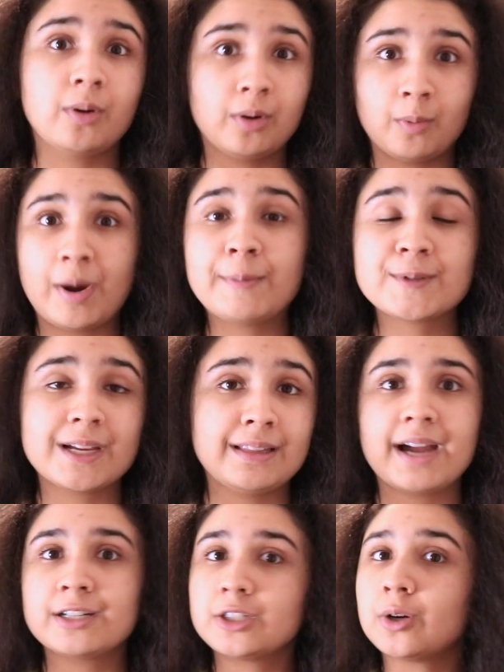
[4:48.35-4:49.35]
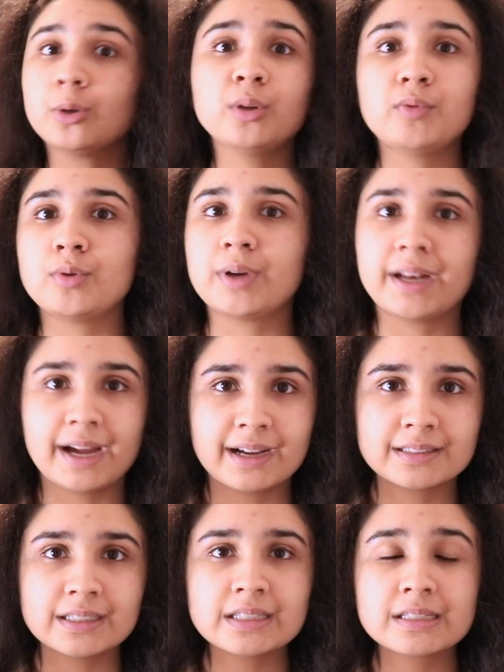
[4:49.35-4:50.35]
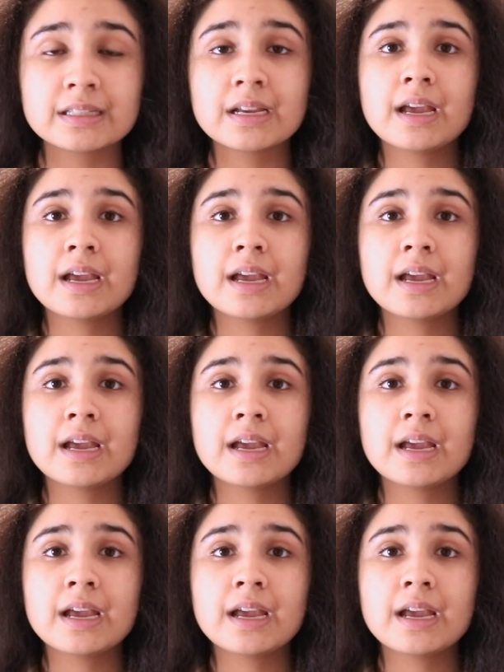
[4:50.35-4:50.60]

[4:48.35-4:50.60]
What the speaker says: or a website that actually all of you can access.